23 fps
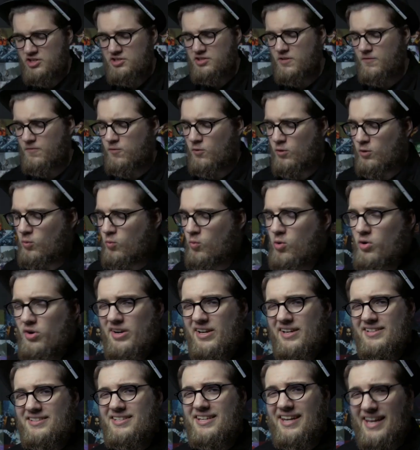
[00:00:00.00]
Just a
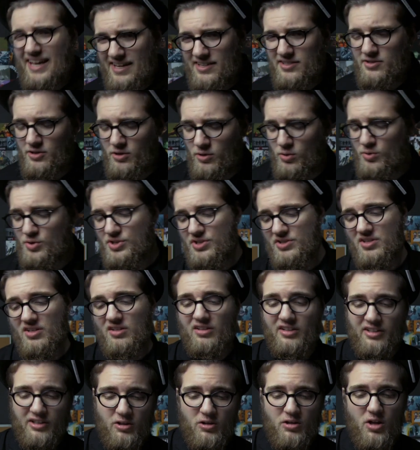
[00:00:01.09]
forewarning, today's news is a
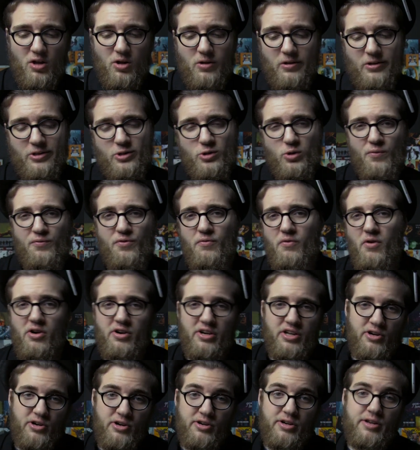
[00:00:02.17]
little old, so if you've
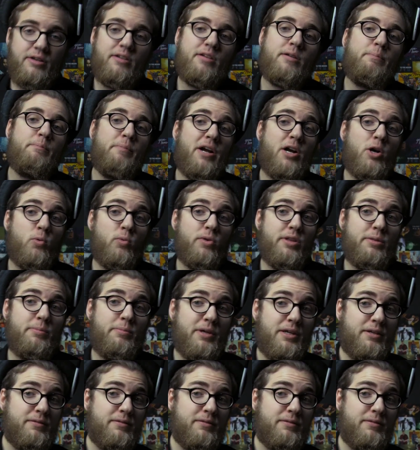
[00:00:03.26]
already heard it, bear with